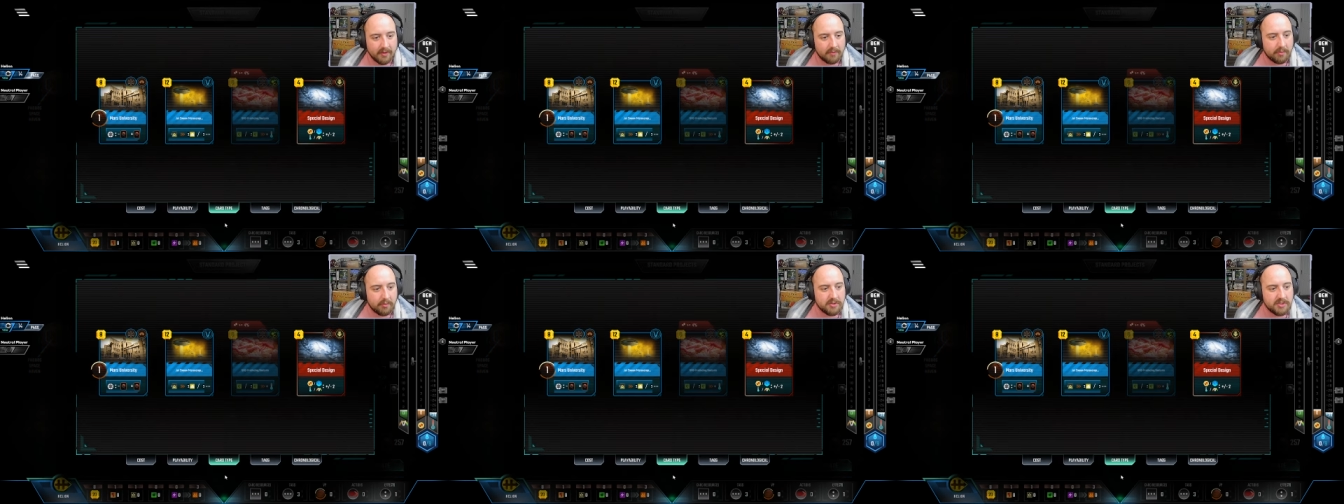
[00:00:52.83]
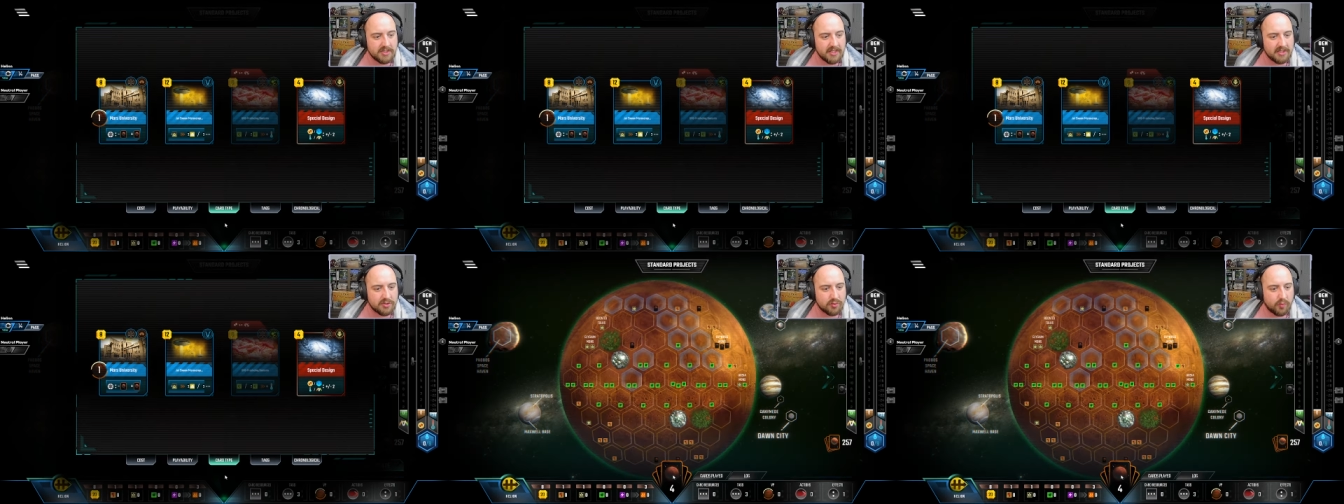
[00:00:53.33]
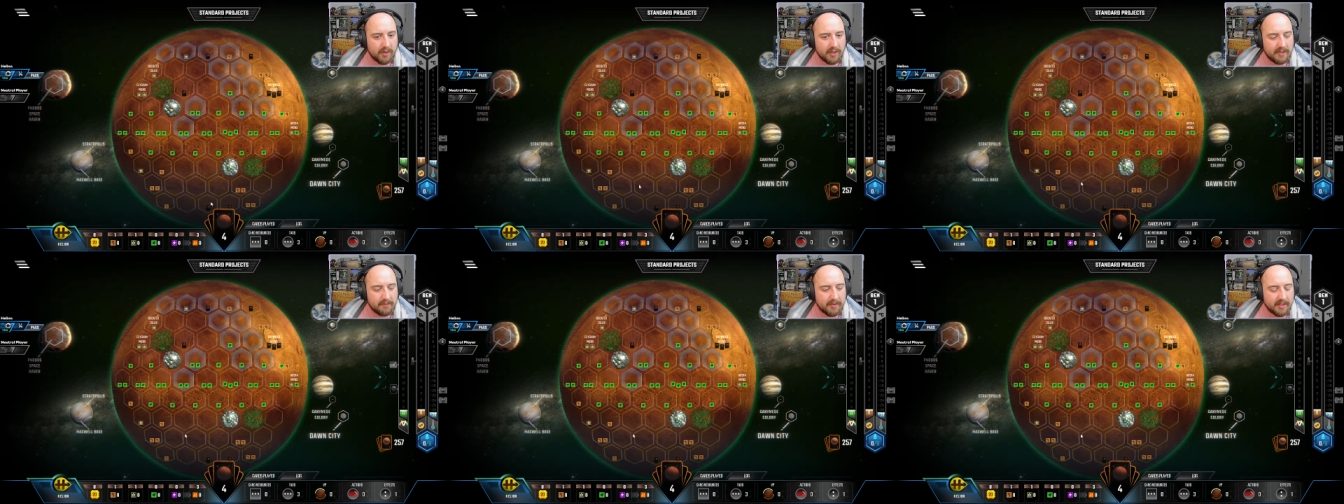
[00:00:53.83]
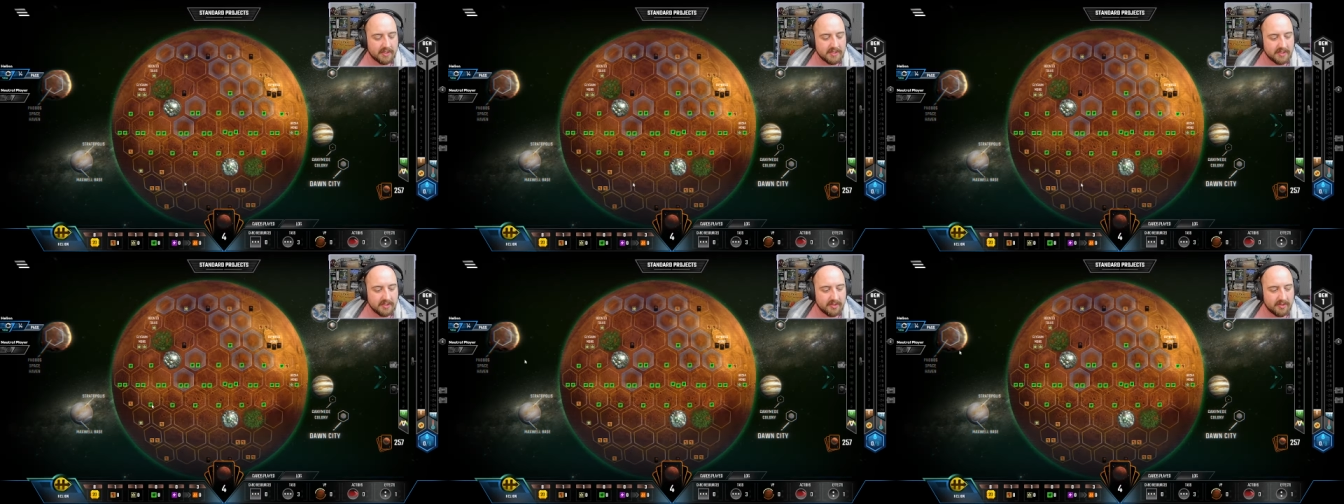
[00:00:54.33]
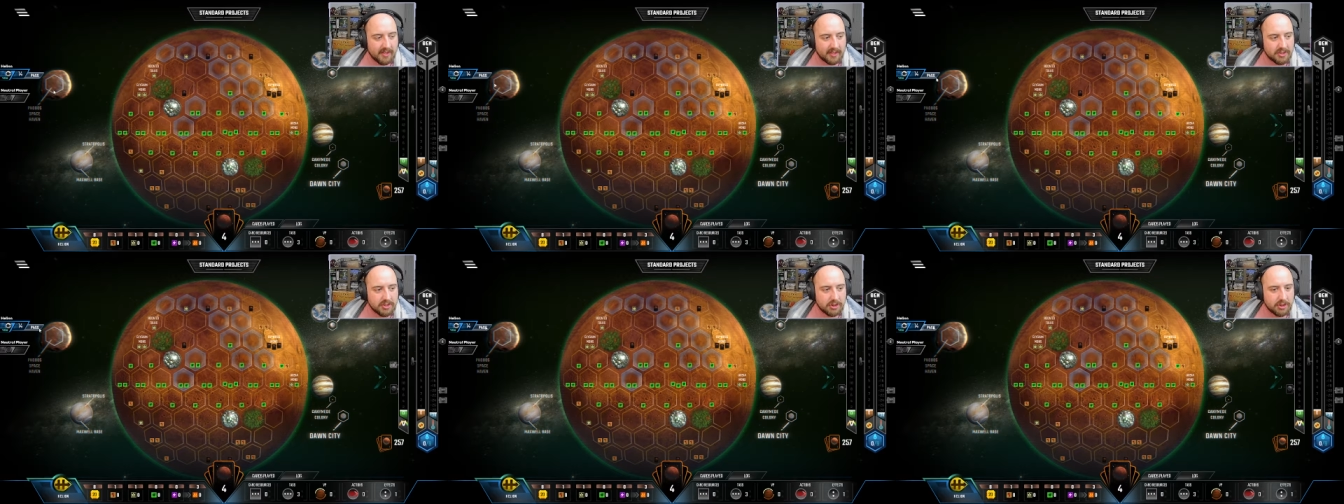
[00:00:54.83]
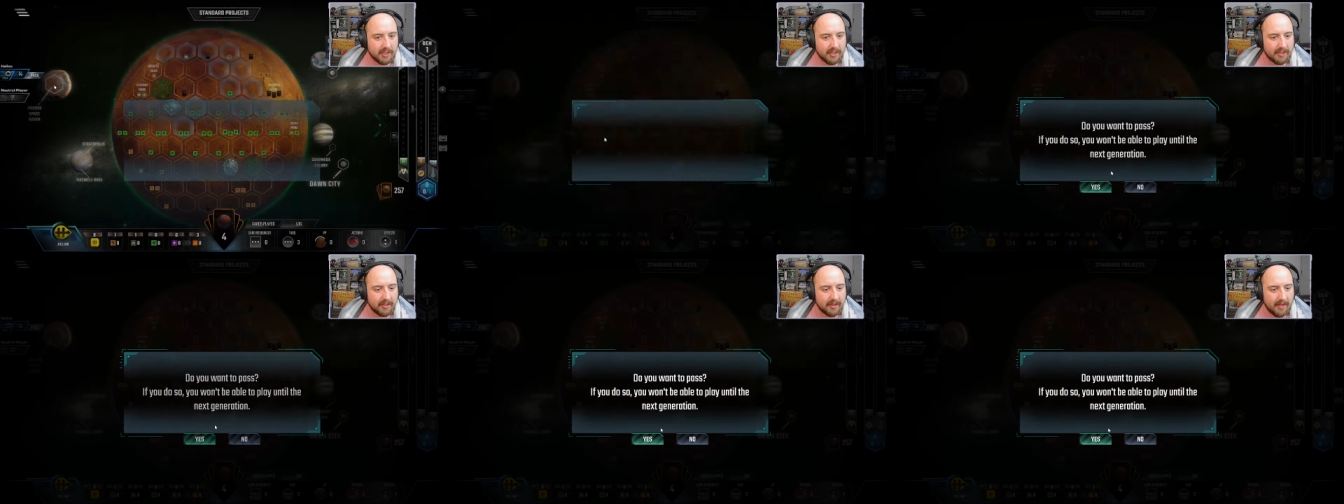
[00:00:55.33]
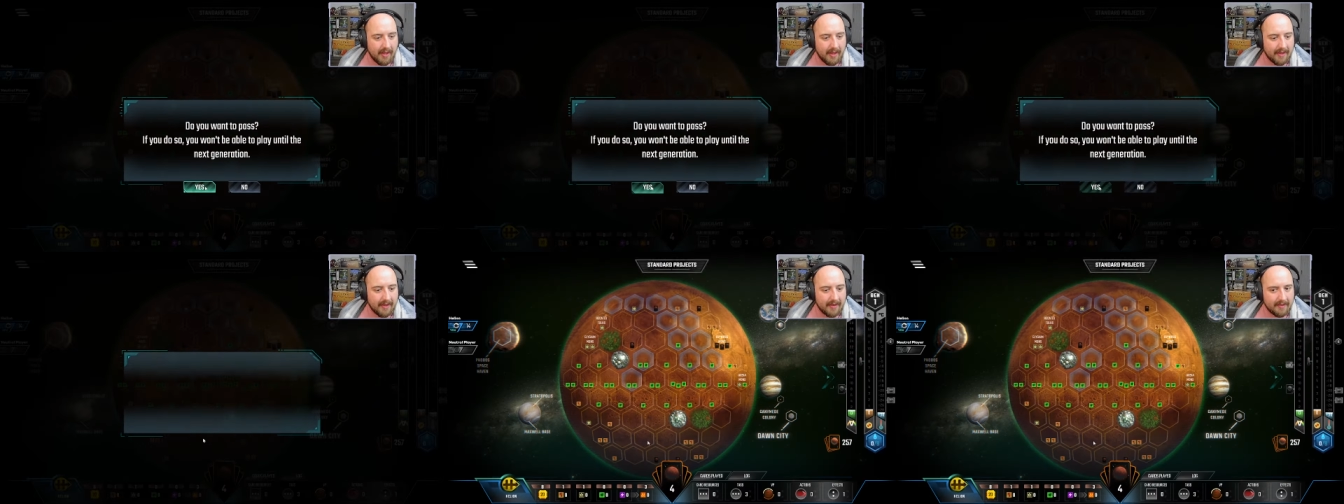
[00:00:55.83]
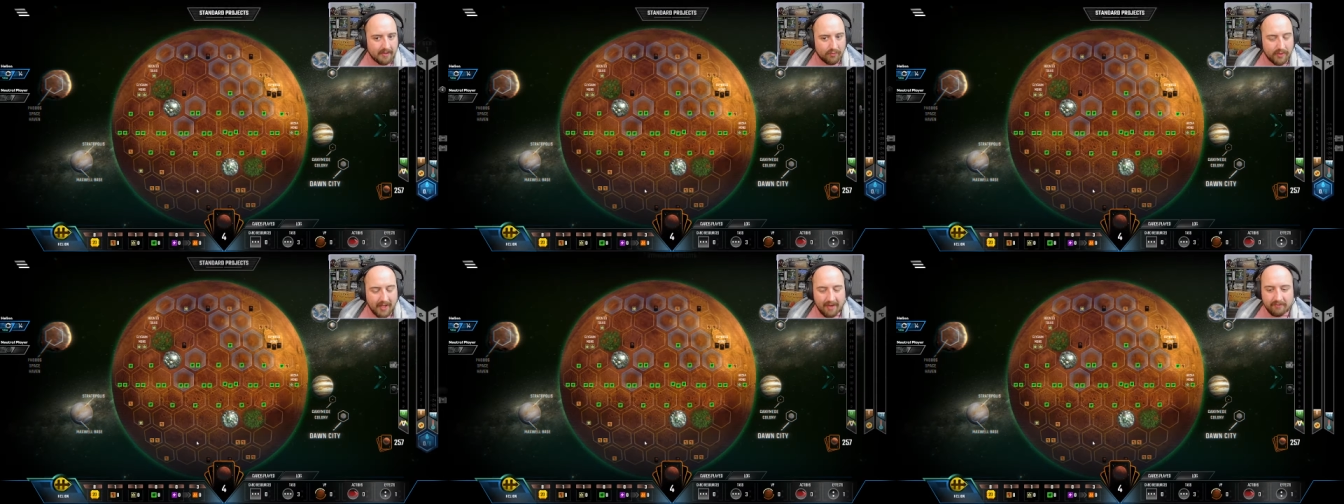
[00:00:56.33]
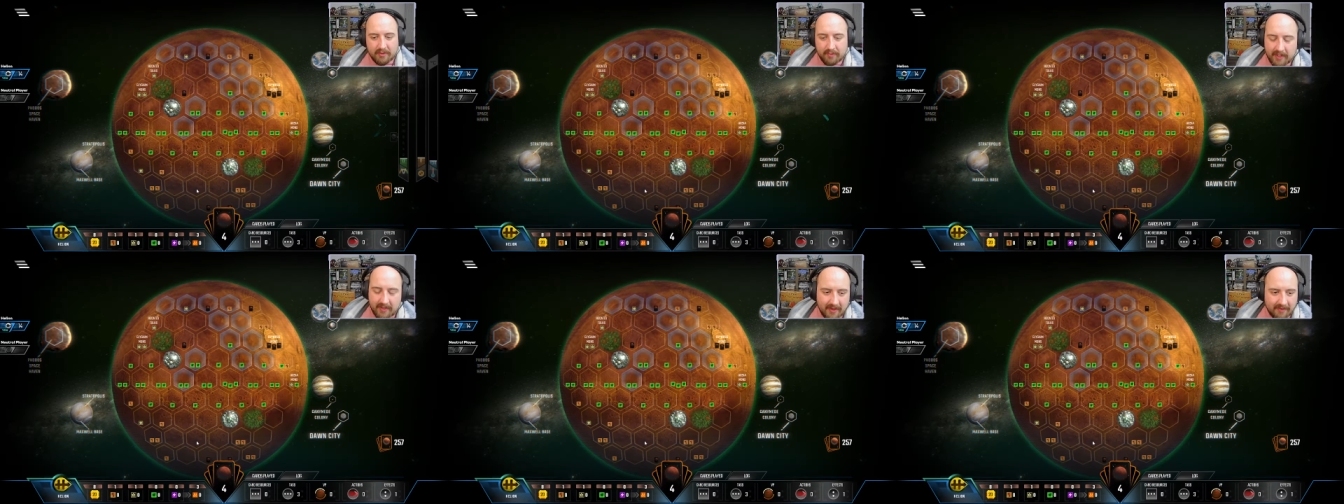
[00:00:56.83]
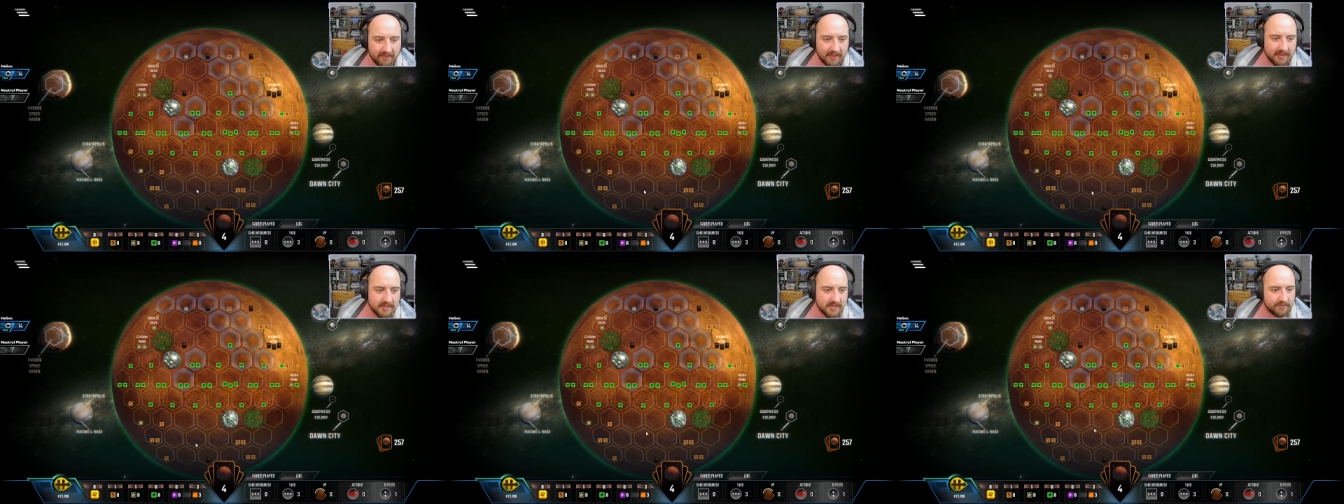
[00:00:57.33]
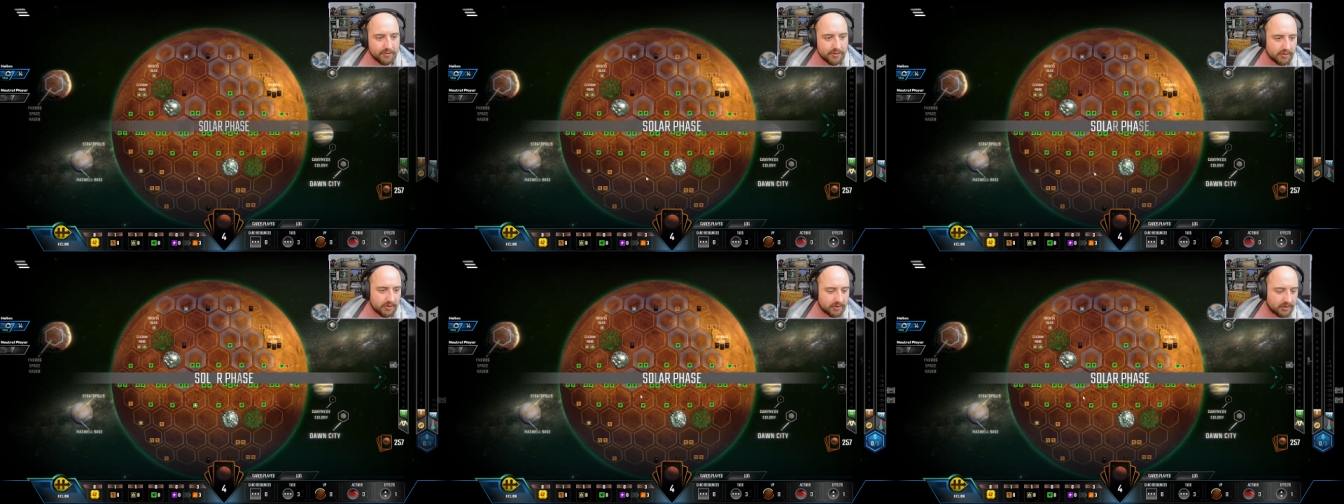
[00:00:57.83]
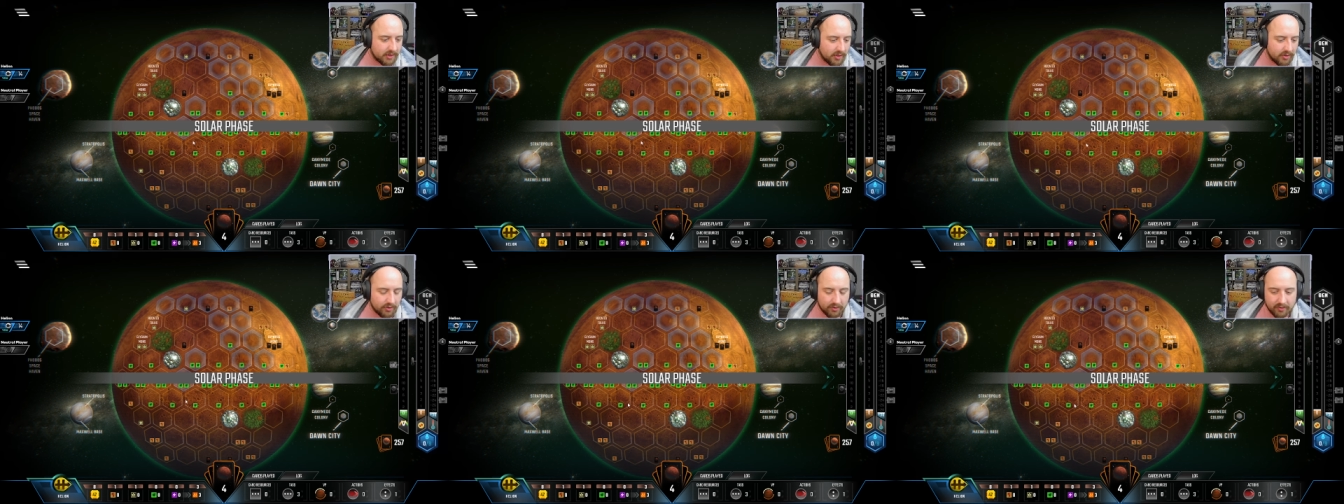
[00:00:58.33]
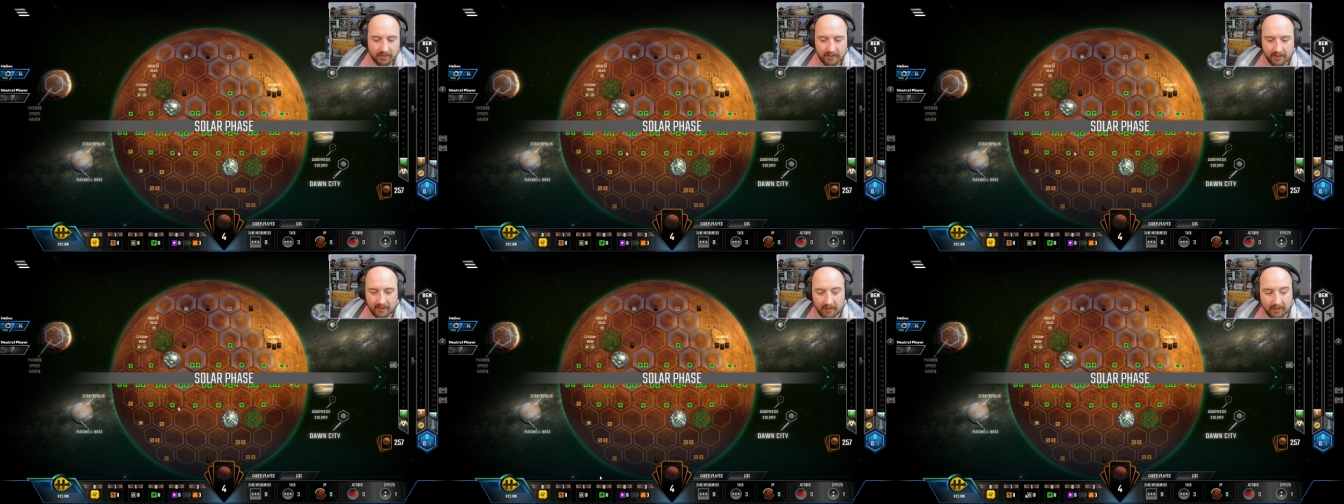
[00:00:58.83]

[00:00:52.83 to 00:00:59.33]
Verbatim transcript: But we'll just take 20 bucks into the next gen, and if we have to play that Venus infrastructure card early,